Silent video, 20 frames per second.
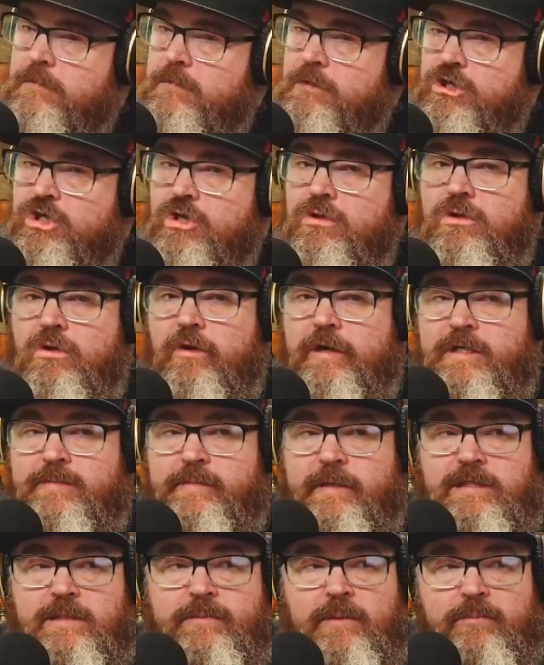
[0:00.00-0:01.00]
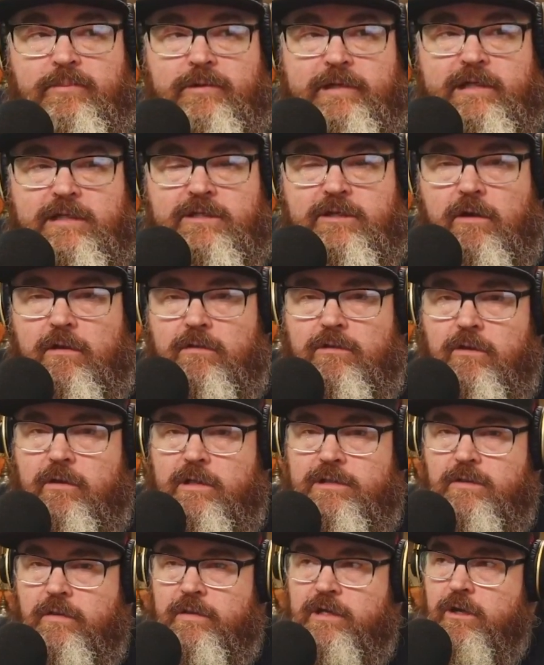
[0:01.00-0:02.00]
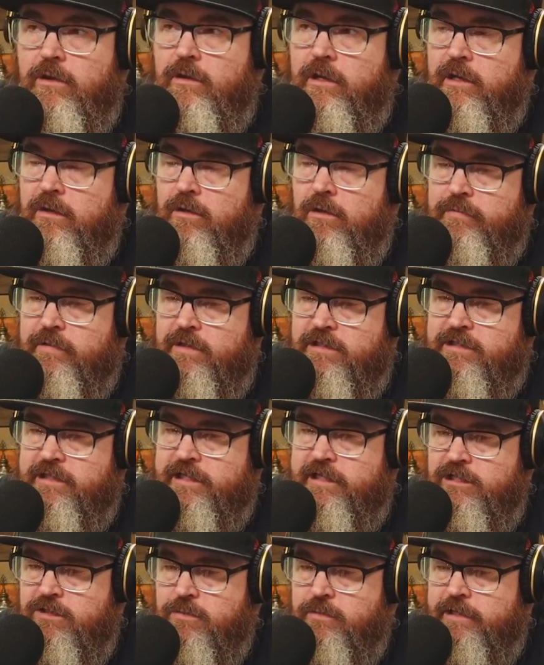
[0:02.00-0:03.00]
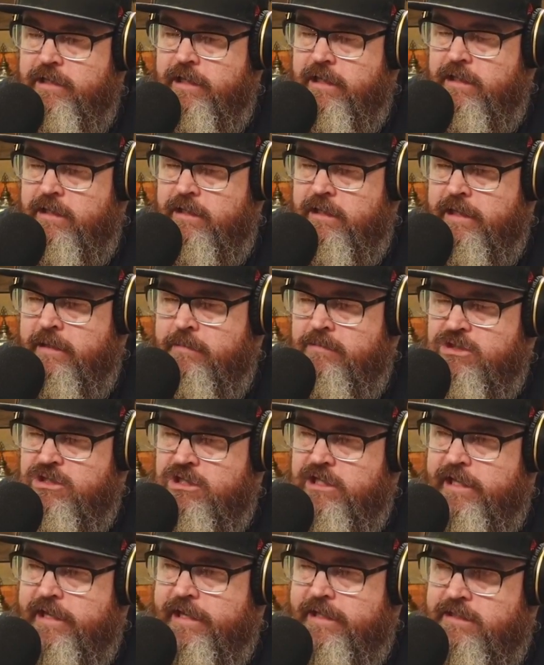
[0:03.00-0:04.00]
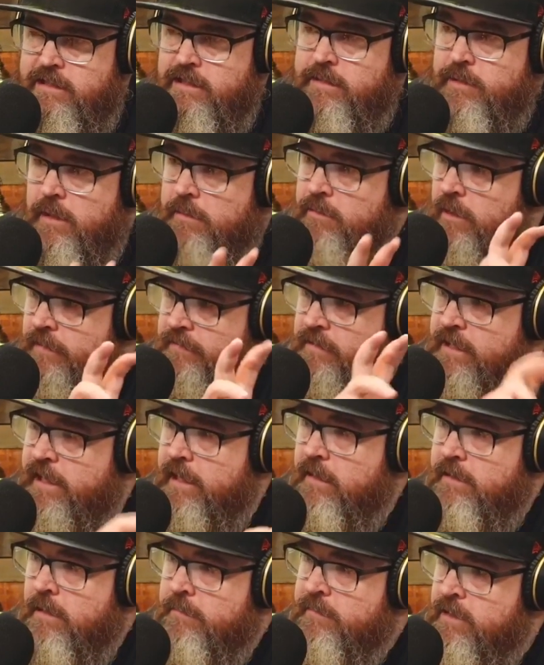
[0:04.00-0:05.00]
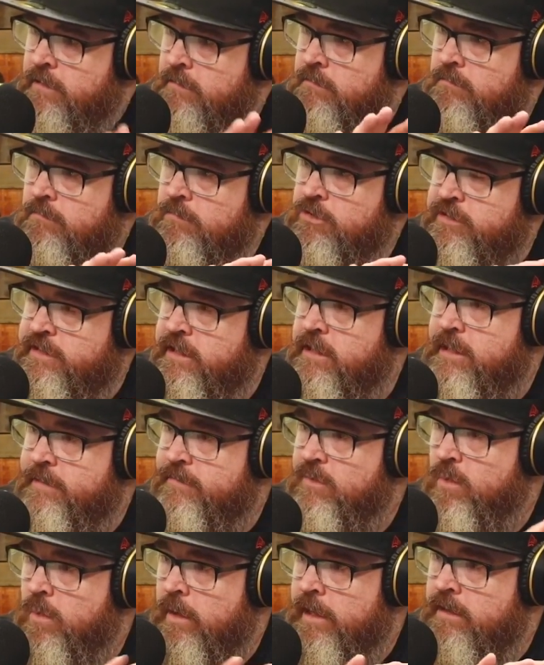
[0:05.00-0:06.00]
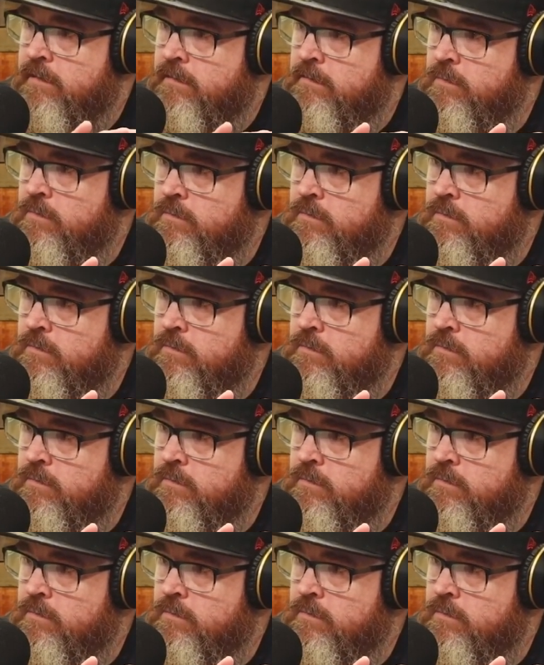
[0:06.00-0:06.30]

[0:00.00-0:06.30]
You guys must have been pretty stoked though, because on the uh, on the T20 um, at the moment, like the countdown, I mean, New Zealand number one